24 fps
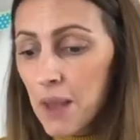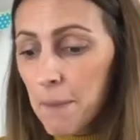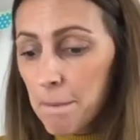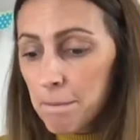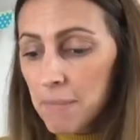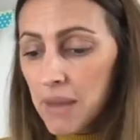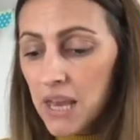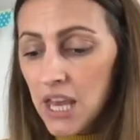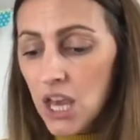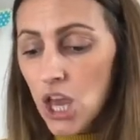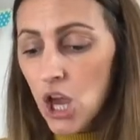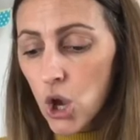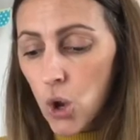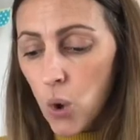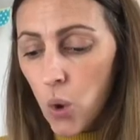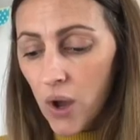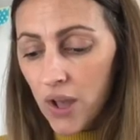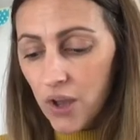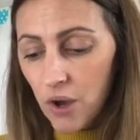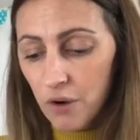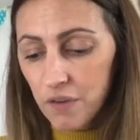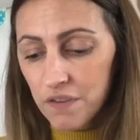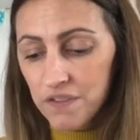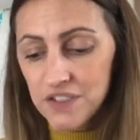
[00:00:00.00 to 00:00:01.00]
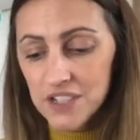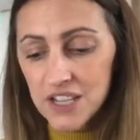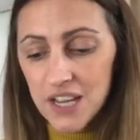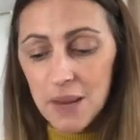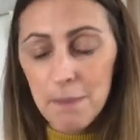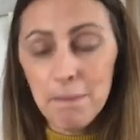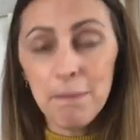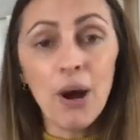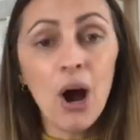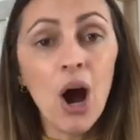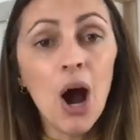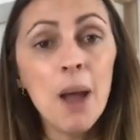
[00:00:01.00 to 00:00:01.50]
Me quite
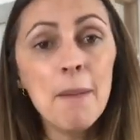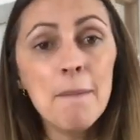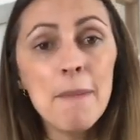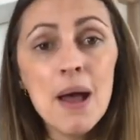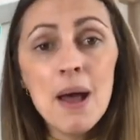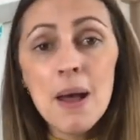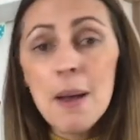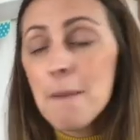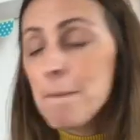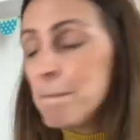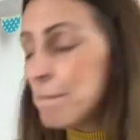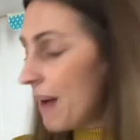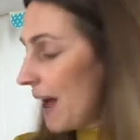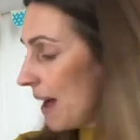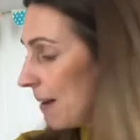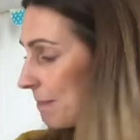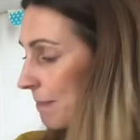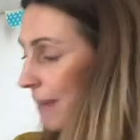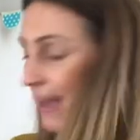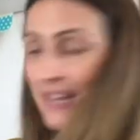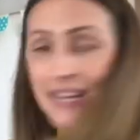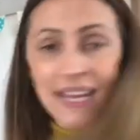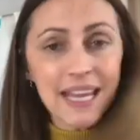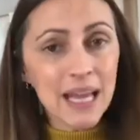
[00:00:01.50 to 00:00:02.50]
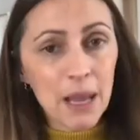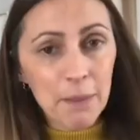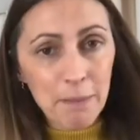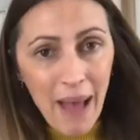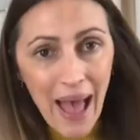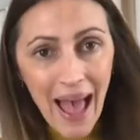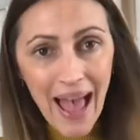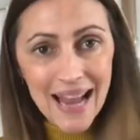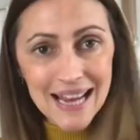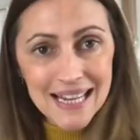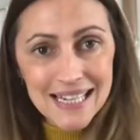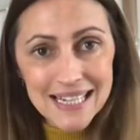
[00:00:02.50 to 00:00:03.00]
often, but I'm making a
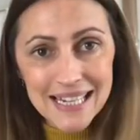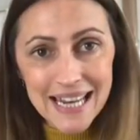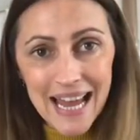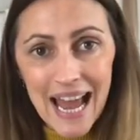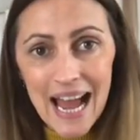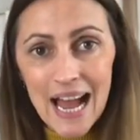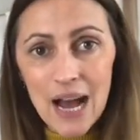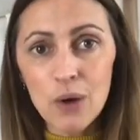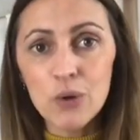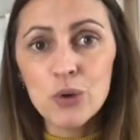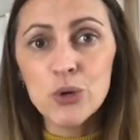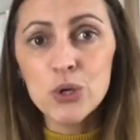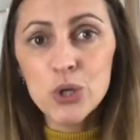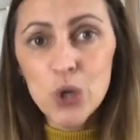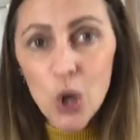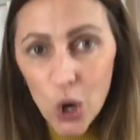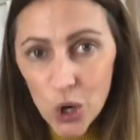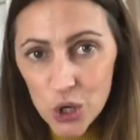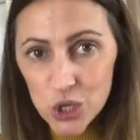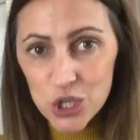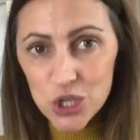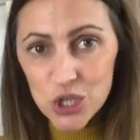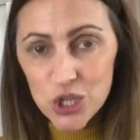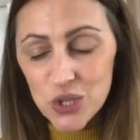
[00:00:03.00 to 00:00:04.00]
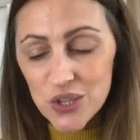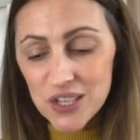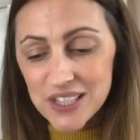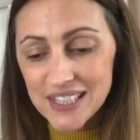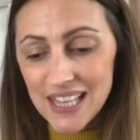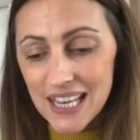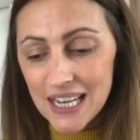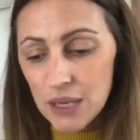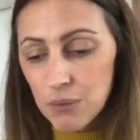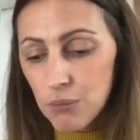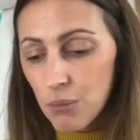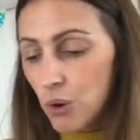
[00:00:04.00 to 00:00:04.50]
pact now not to do this
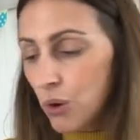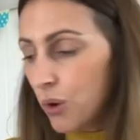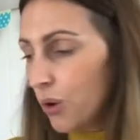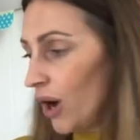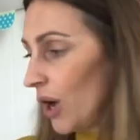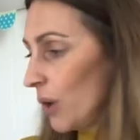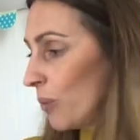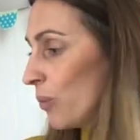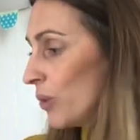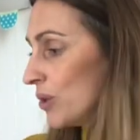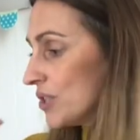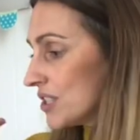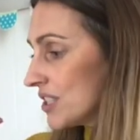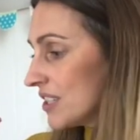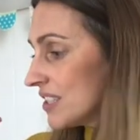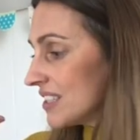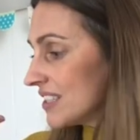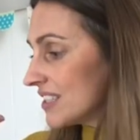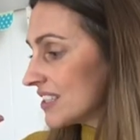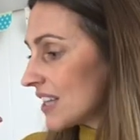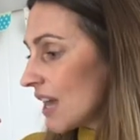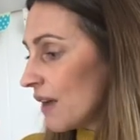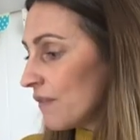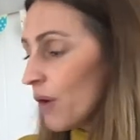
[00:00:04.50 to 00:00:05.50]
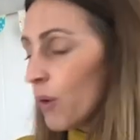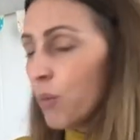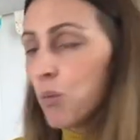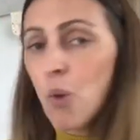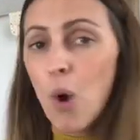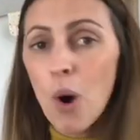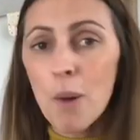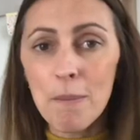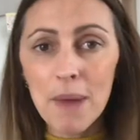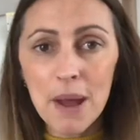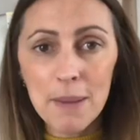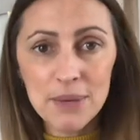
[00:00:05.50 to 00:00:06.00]
anymore. I want to discover
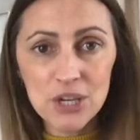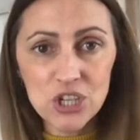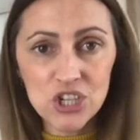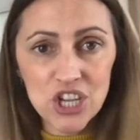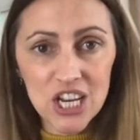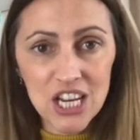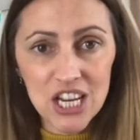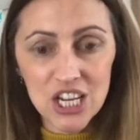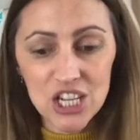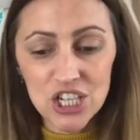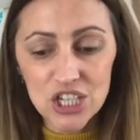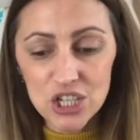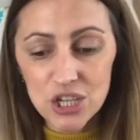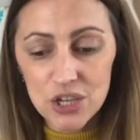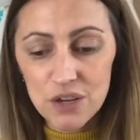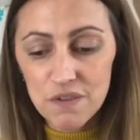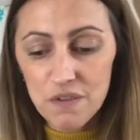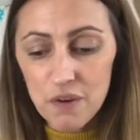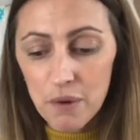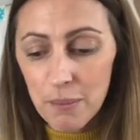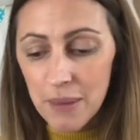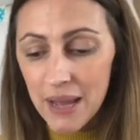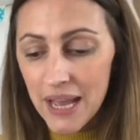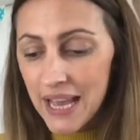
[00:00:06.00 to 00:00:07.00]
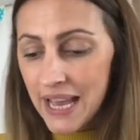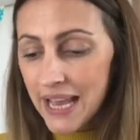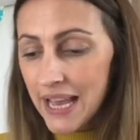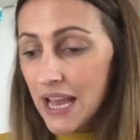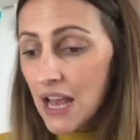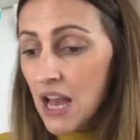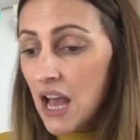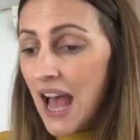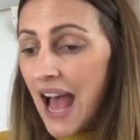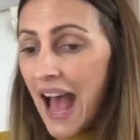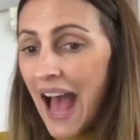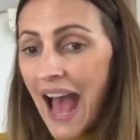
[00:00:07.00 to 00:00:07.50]
what my machine can do for me,
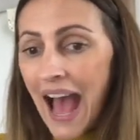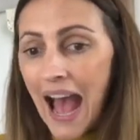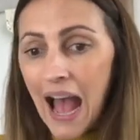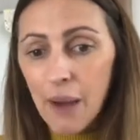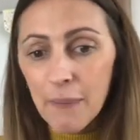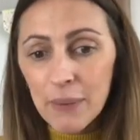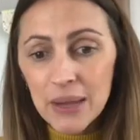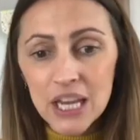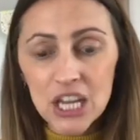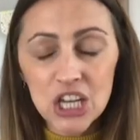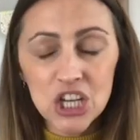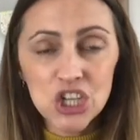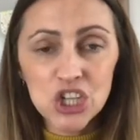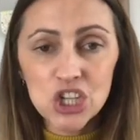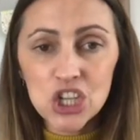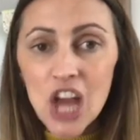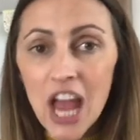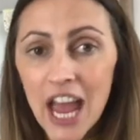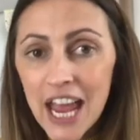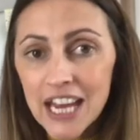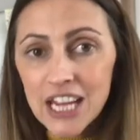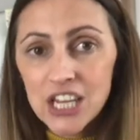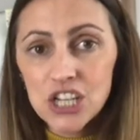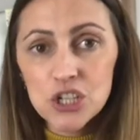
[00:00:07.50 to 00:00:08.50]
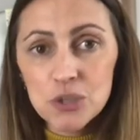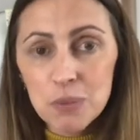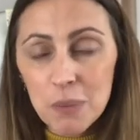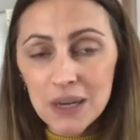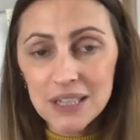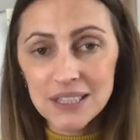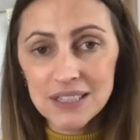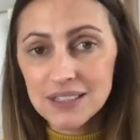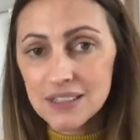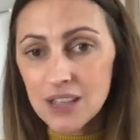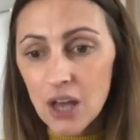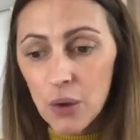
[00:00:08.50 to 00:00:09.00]
how it can change
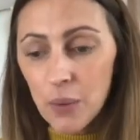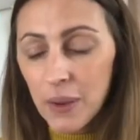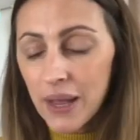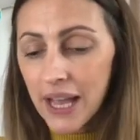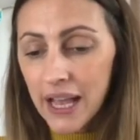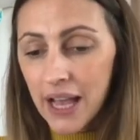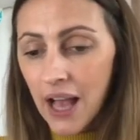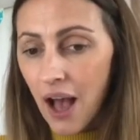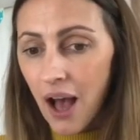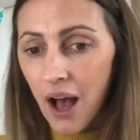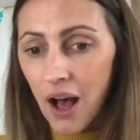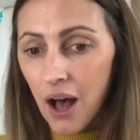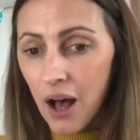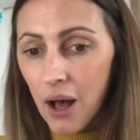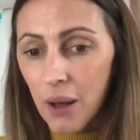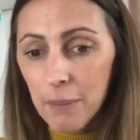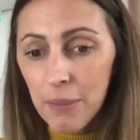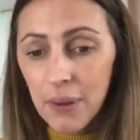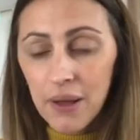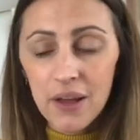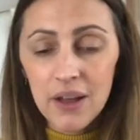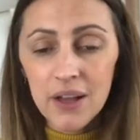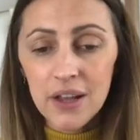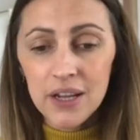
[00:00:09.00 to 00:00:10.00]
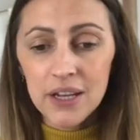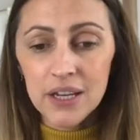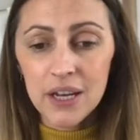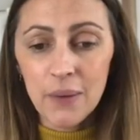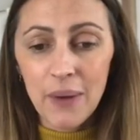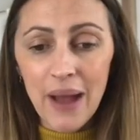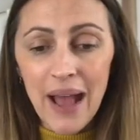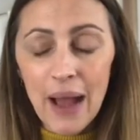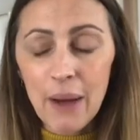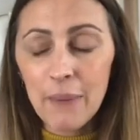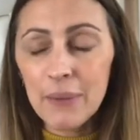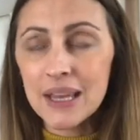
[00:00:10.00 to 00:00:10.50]
my sewing up, you know,
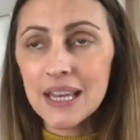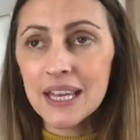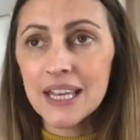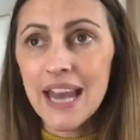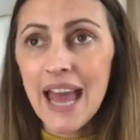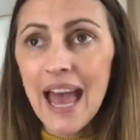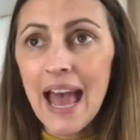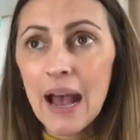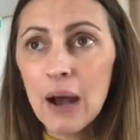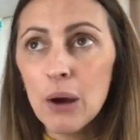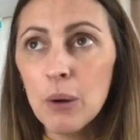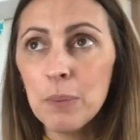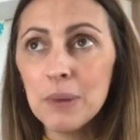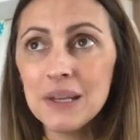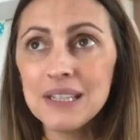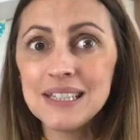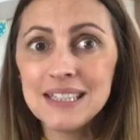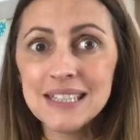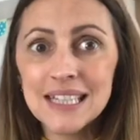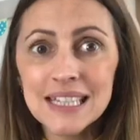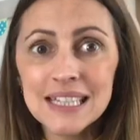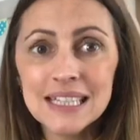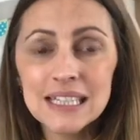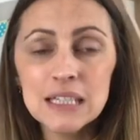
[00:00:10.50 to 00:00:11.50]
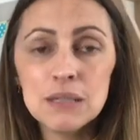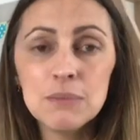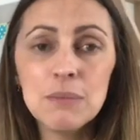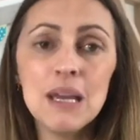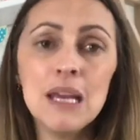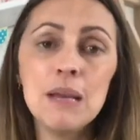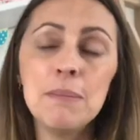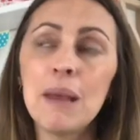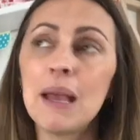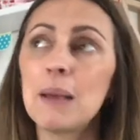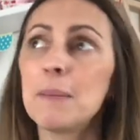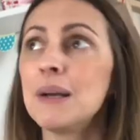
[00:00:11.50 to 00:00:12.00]
how it can help assist
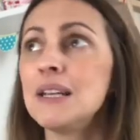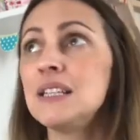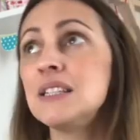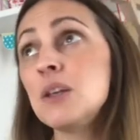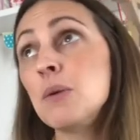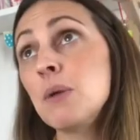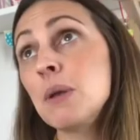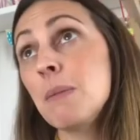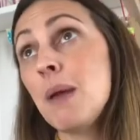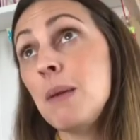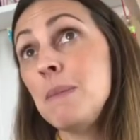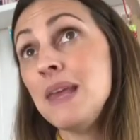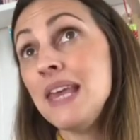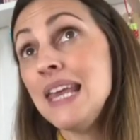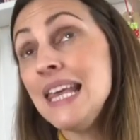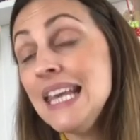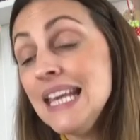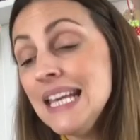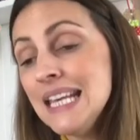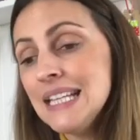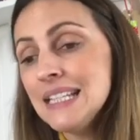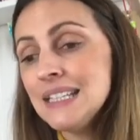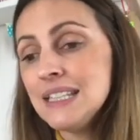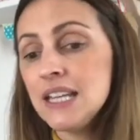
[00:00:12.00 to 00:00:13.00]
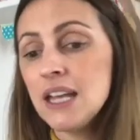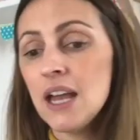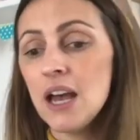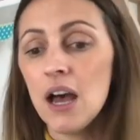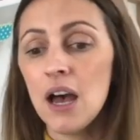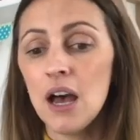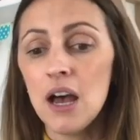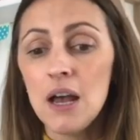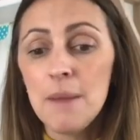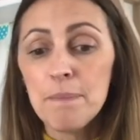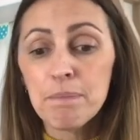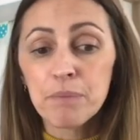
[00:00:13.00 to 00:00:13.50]
me, make my sewing maybe
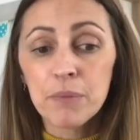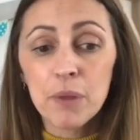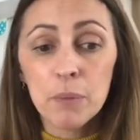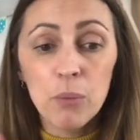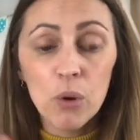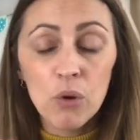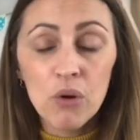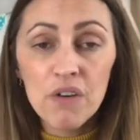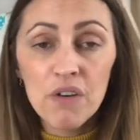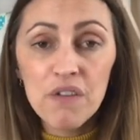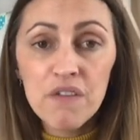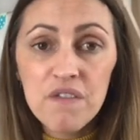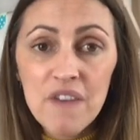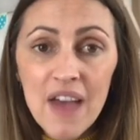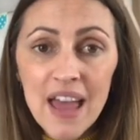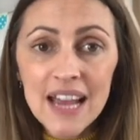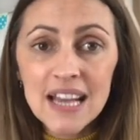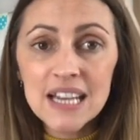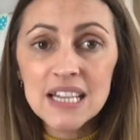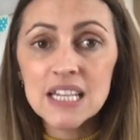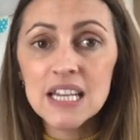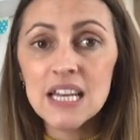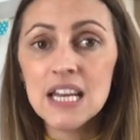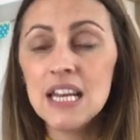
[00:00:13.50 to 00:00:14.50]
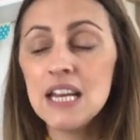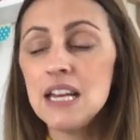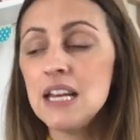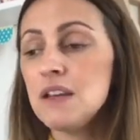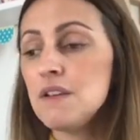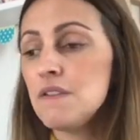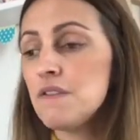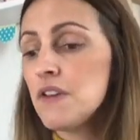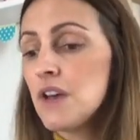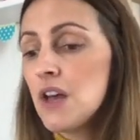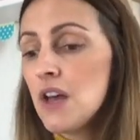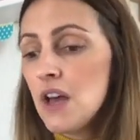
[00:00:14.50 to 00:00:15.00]
easier, more
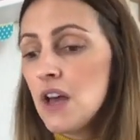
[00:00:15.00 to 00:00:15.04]
effective,